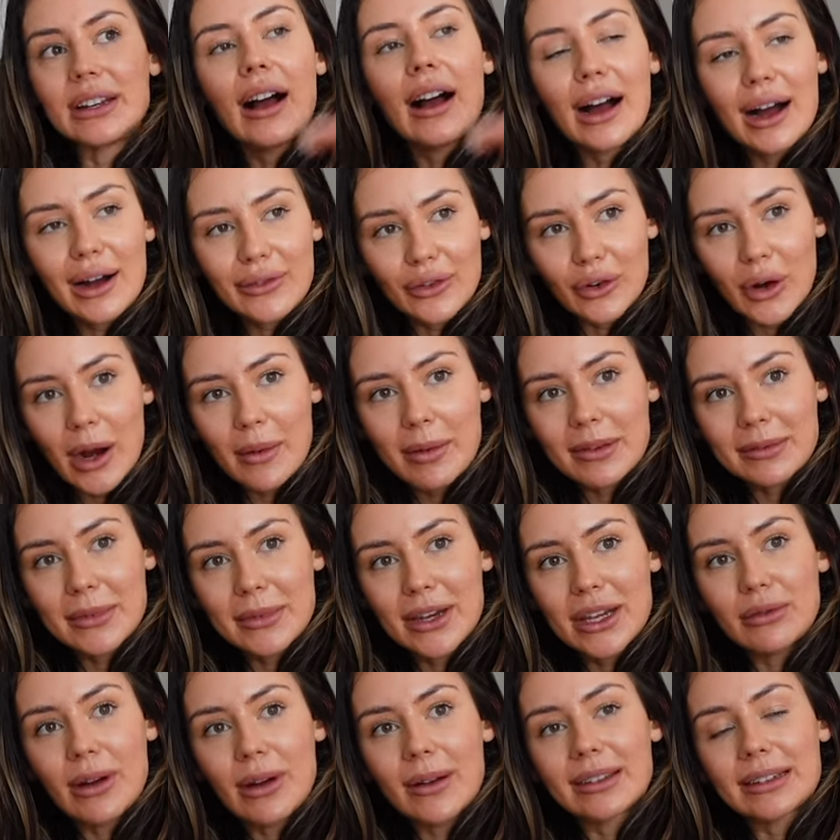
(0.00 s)
half a rep, as
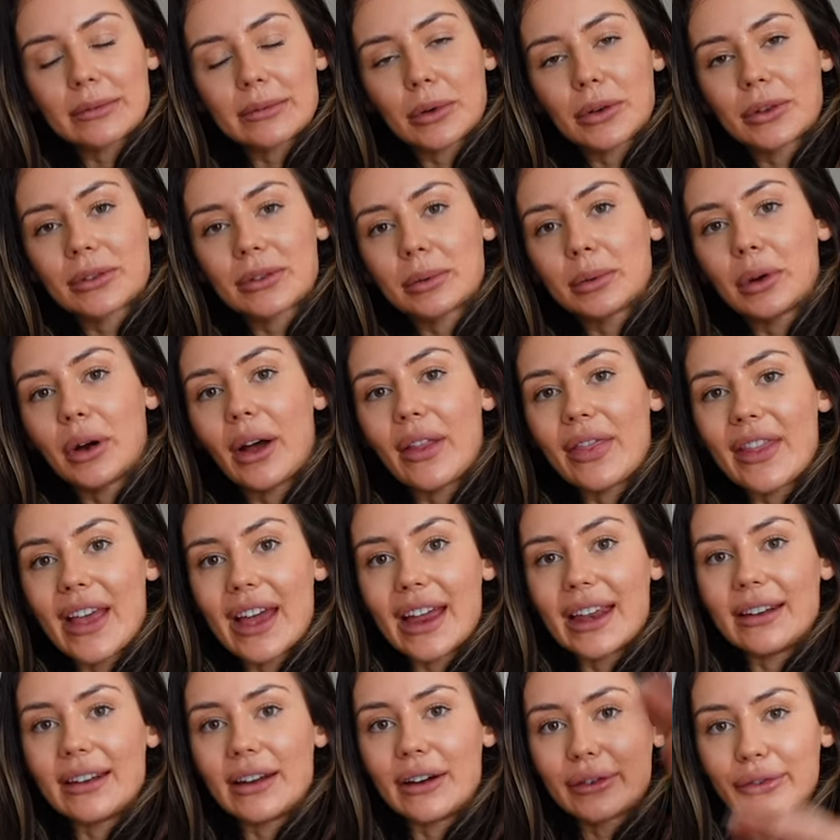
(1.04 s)
many reps as possible, and
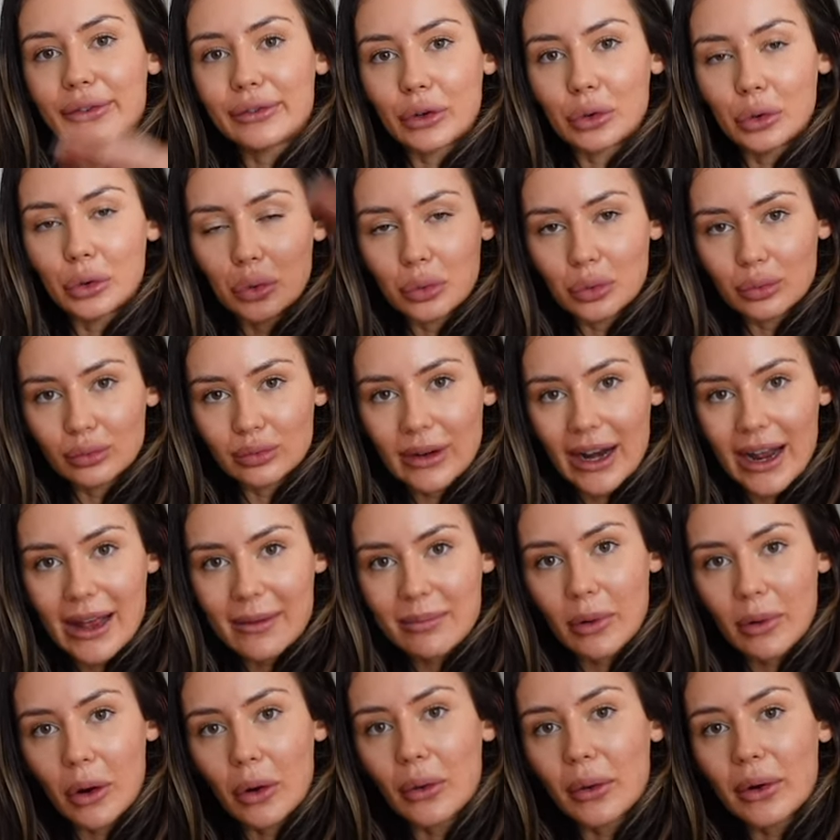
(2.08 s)
then a full
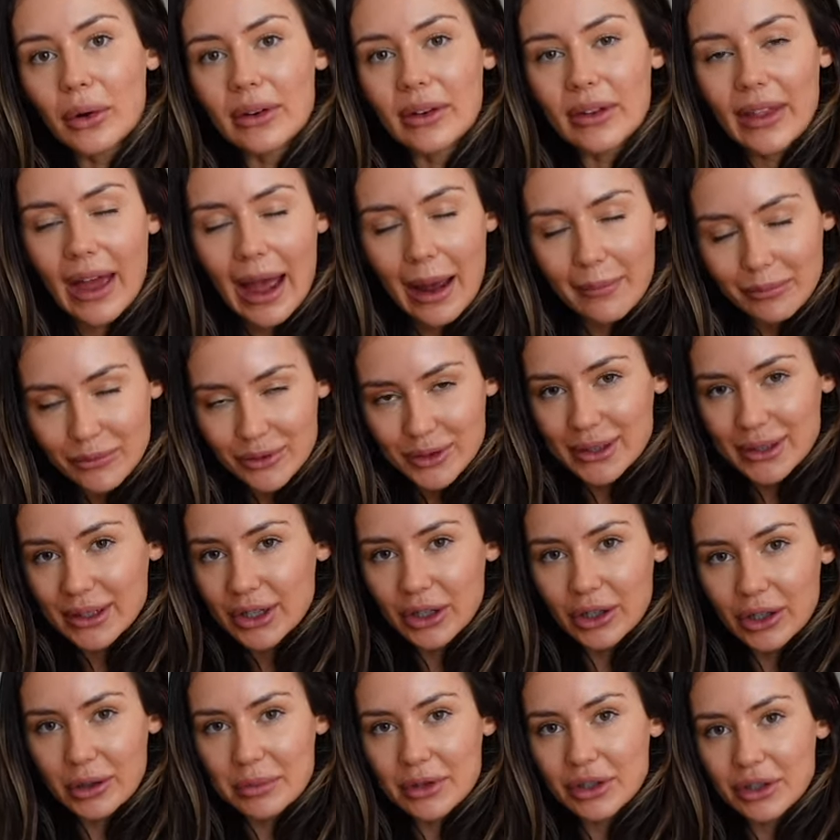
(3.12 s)
rep on the hamstring
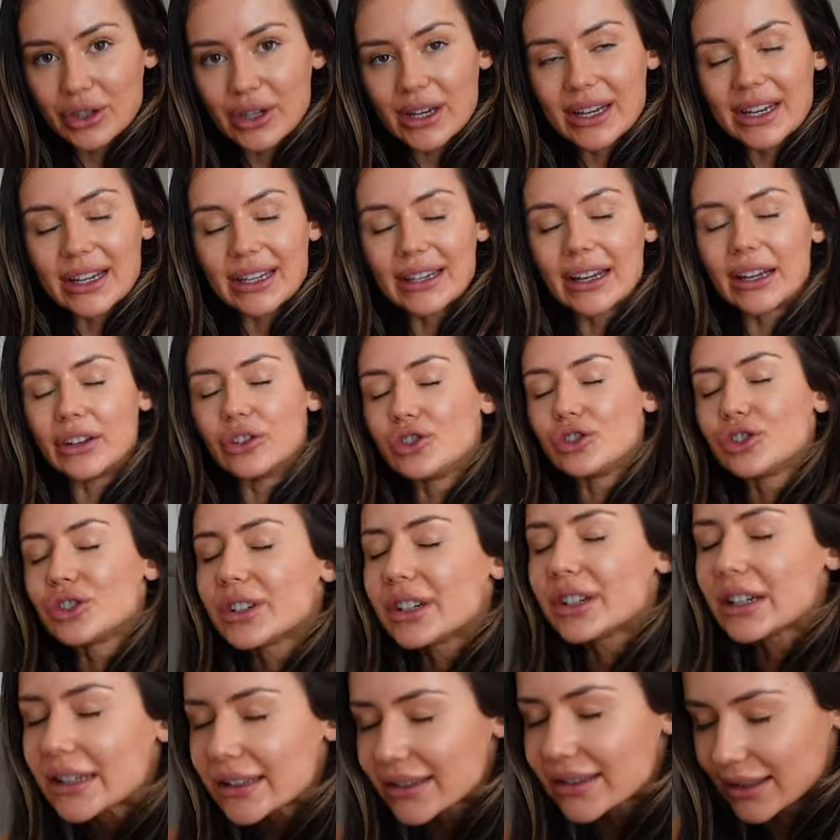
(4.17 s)
curl machine. And
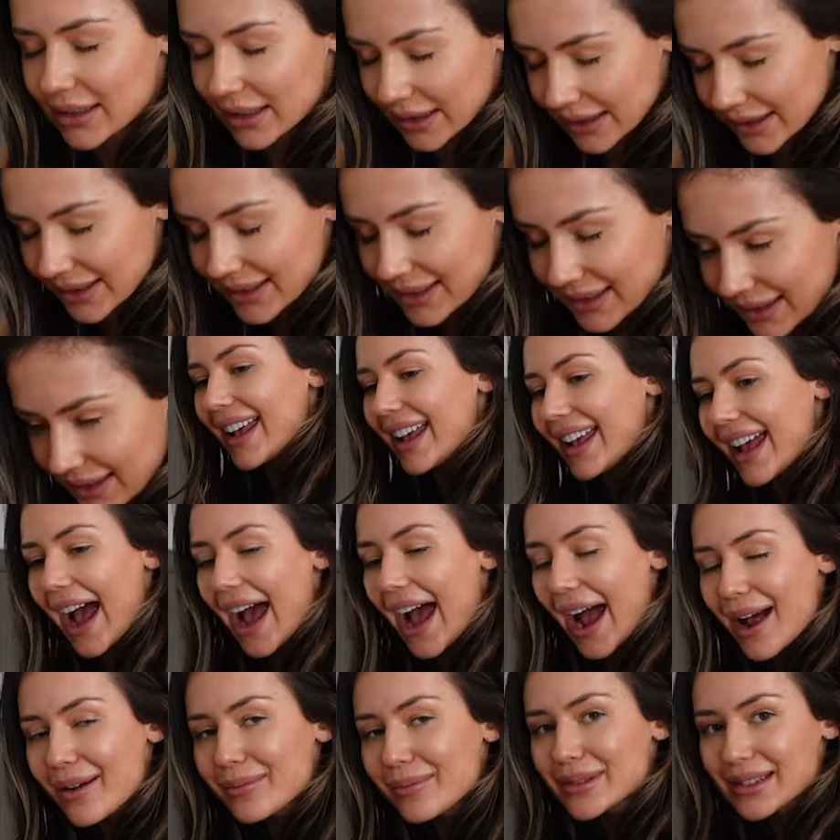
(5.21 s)
Jesus, it
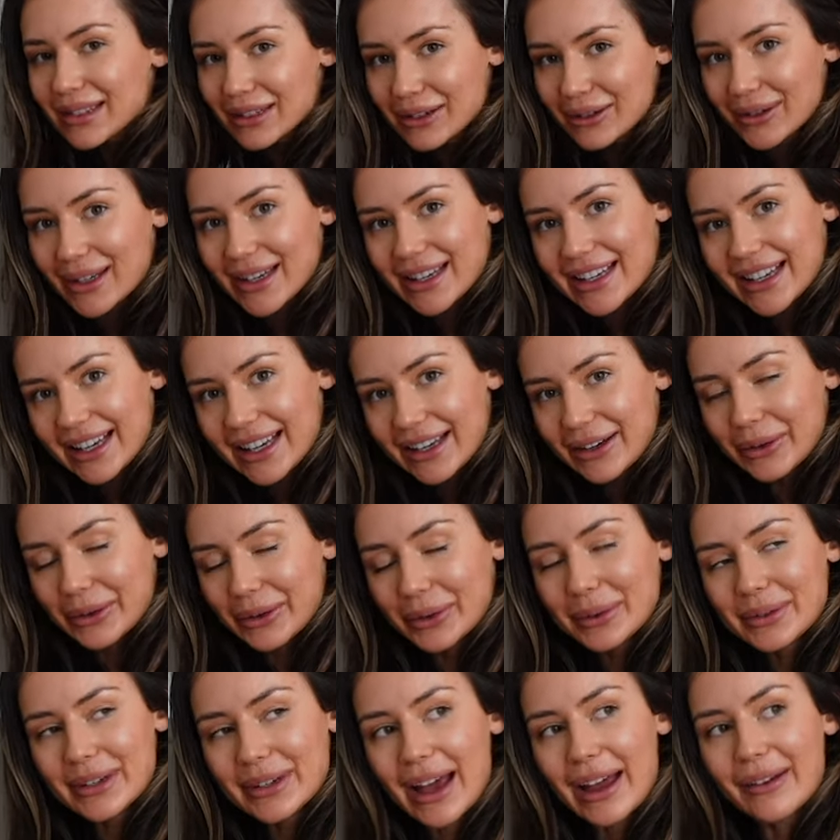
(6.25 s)
absolutely
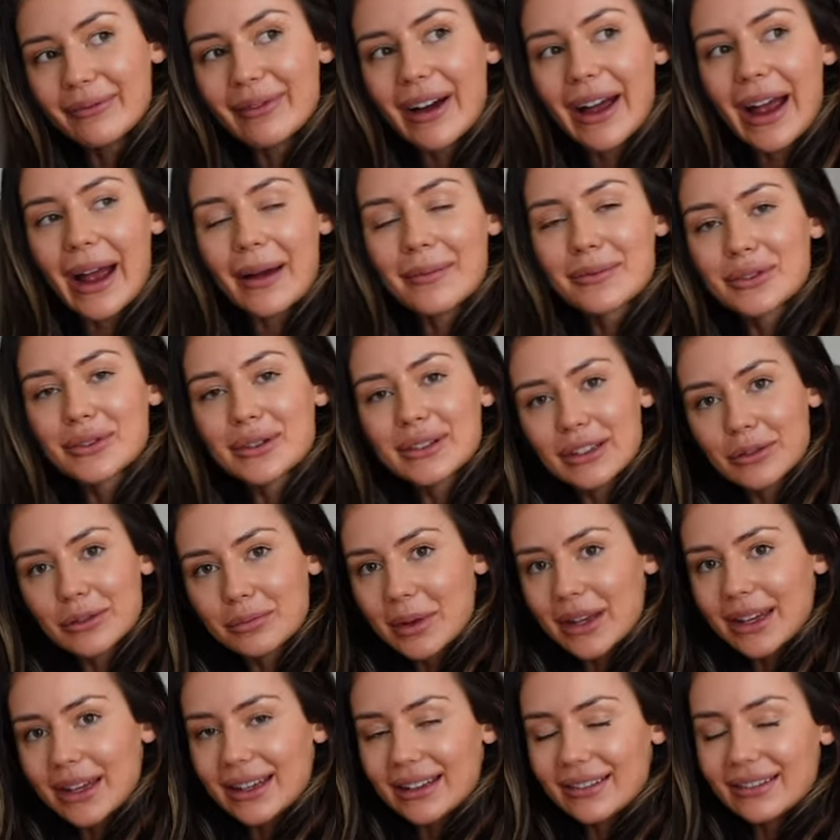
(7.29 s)
killed, and my hamstrings have
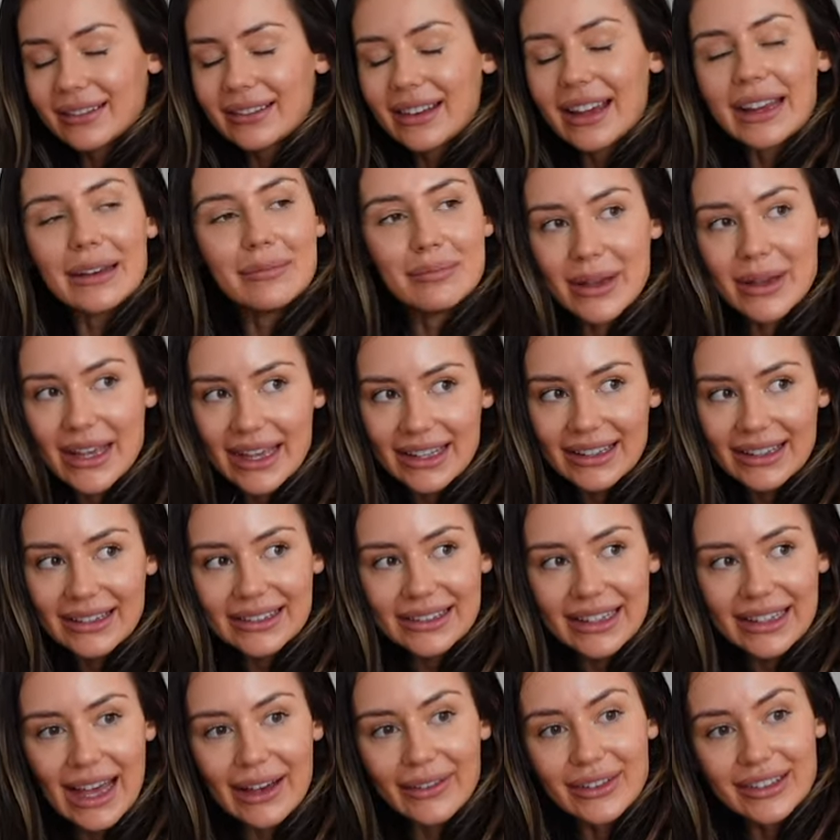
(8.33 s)
been in
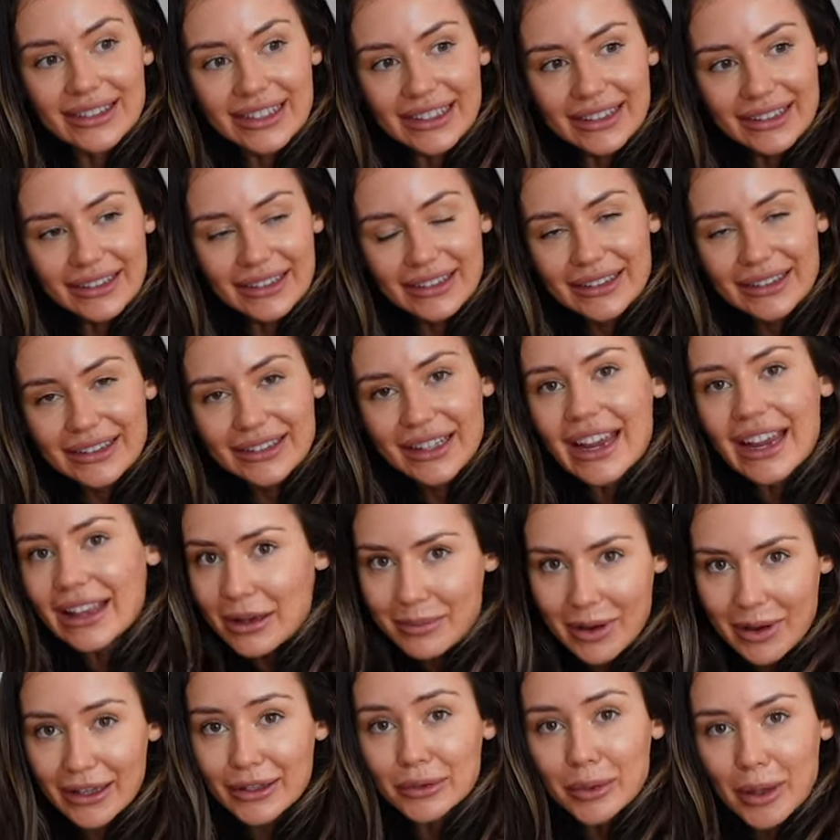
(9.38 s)
bits ever since, in the
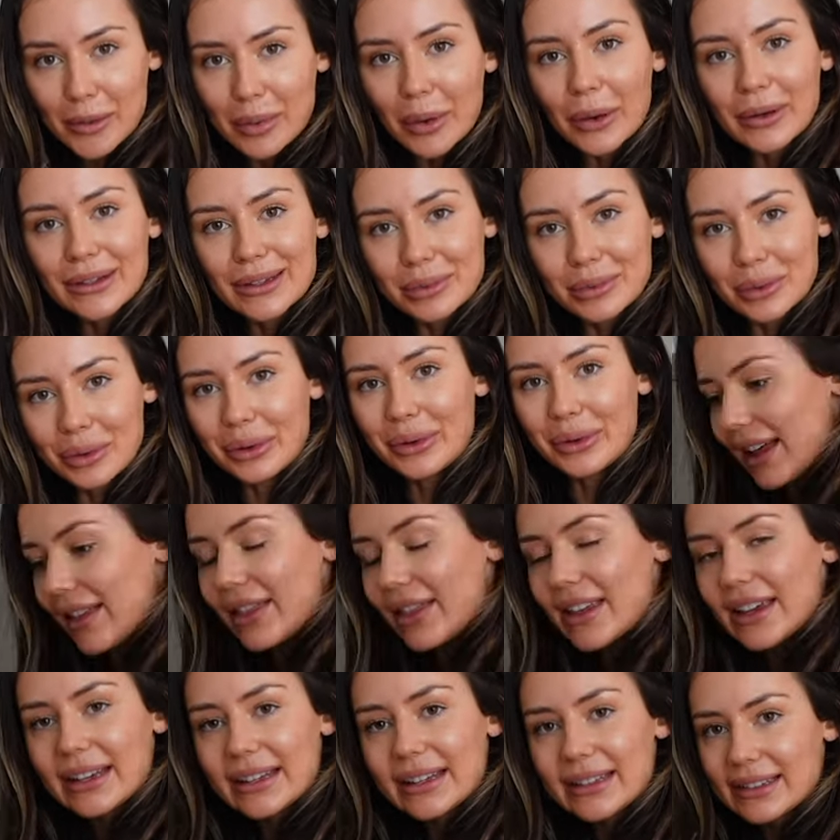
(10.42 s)
best way possible. And
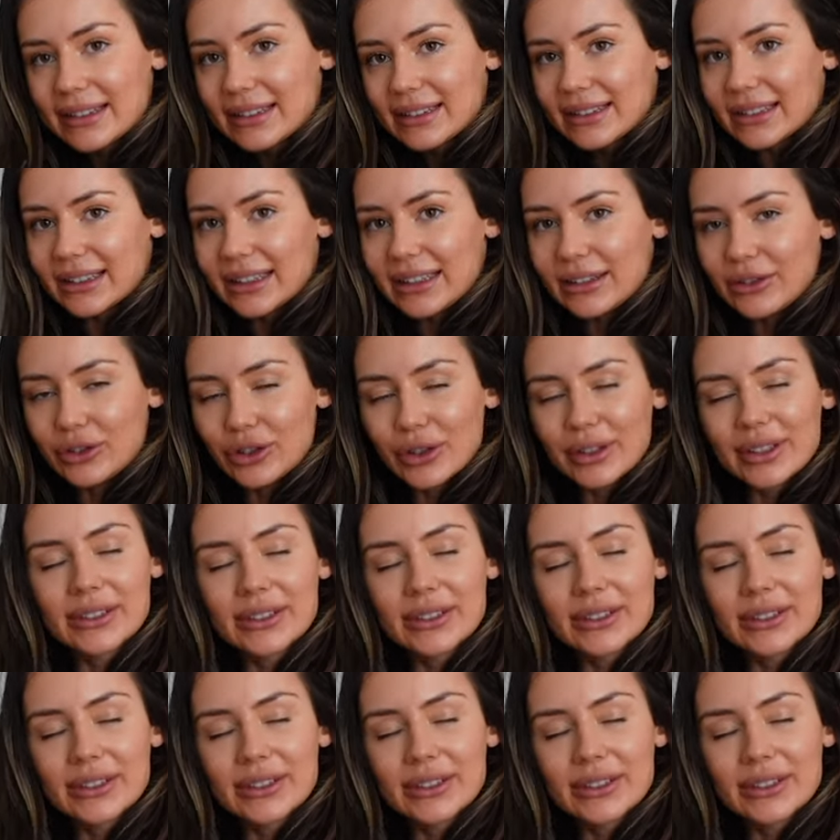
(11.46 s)
this is just